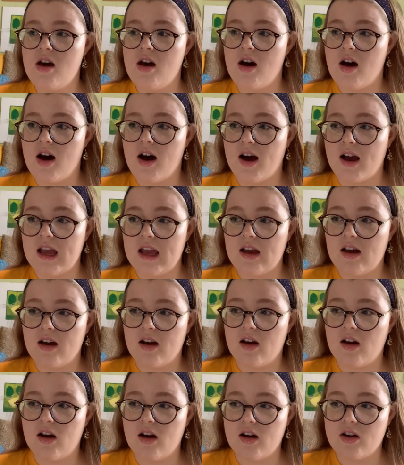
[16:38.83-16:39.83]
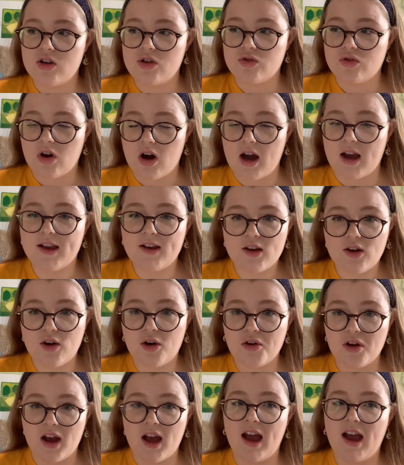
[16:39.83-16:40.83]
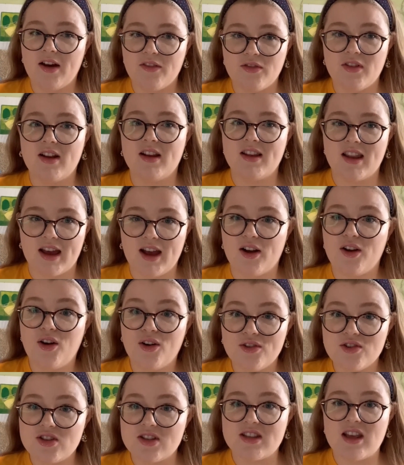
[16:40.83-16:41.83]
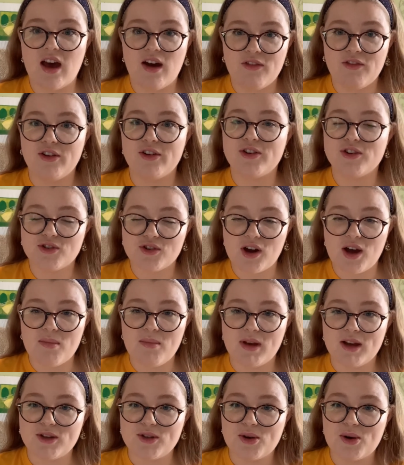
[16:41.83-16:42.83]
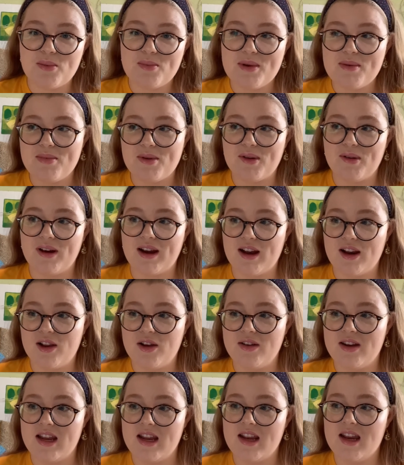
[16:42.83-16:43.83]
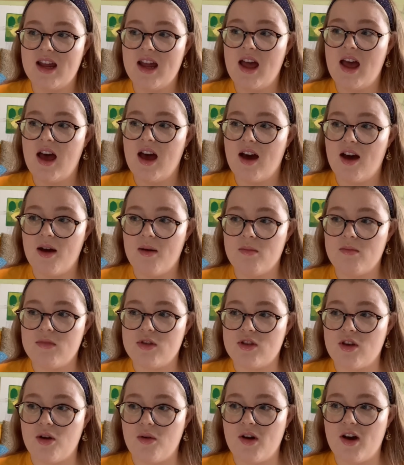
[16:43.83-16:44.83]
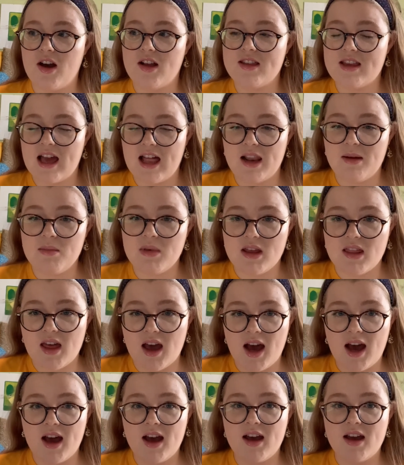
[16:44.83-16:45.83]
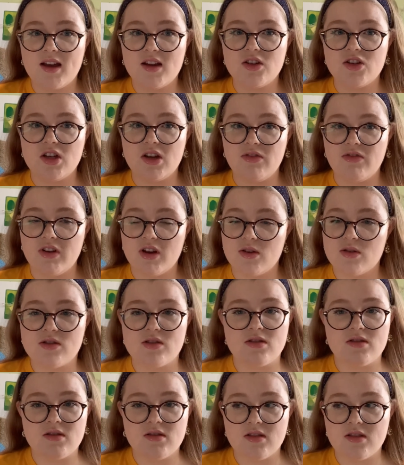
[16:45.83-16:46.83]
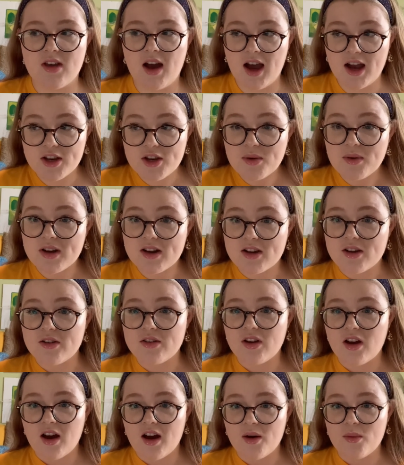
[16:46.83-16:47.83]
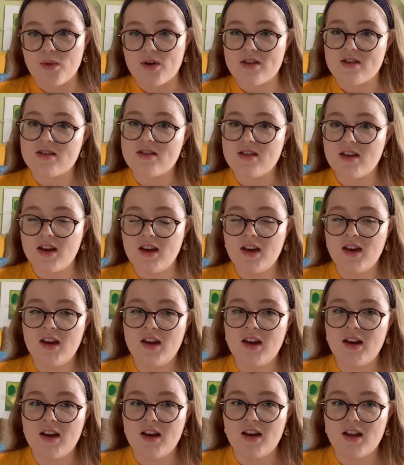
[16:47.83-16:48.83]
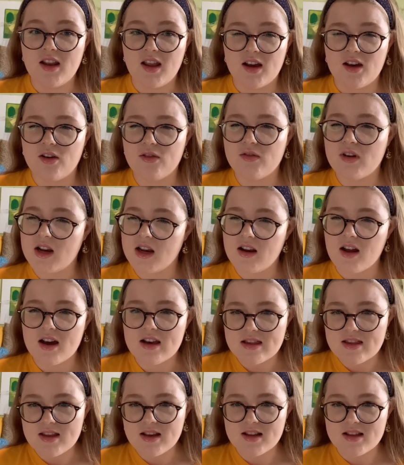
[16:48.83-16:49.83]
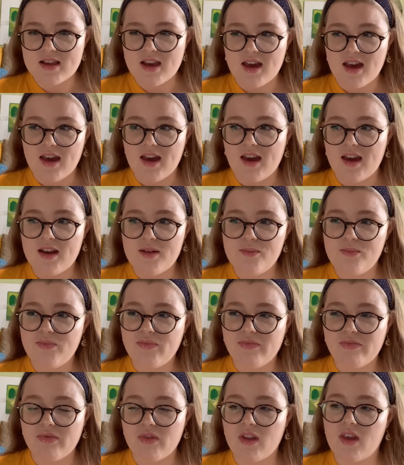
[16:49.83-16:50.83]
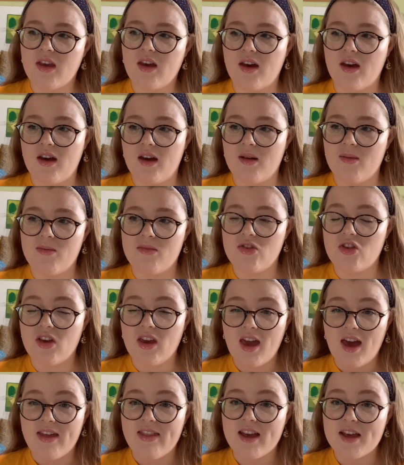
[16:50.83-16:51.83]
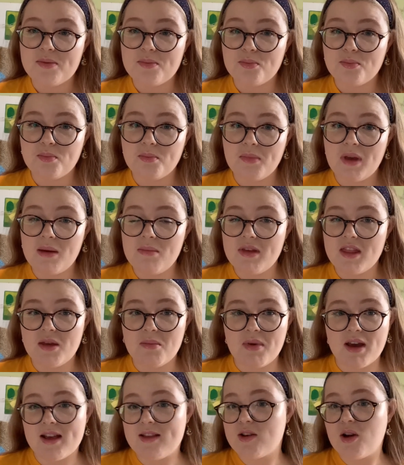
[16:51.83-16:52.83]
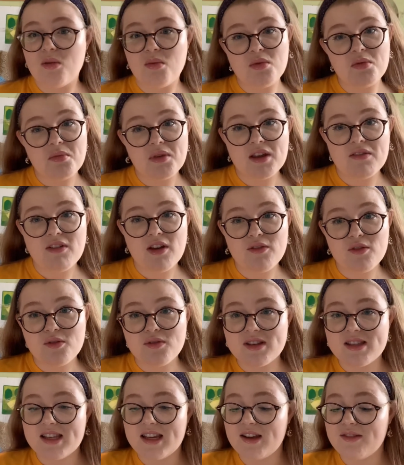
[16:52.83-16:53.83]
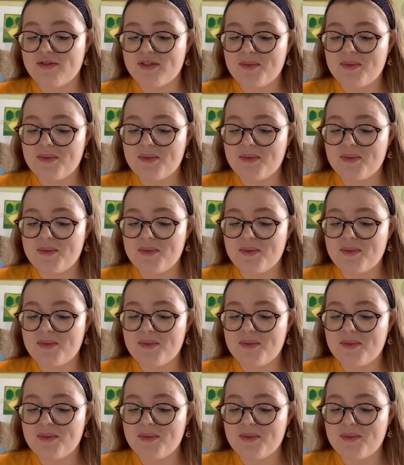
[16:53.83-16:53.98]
I have like a conscious effort to try and make sure people are included. So her telling me that she feels that I do include her was like a really nice thing to hear. So yeah, that's maybe the best compliment I've ever received.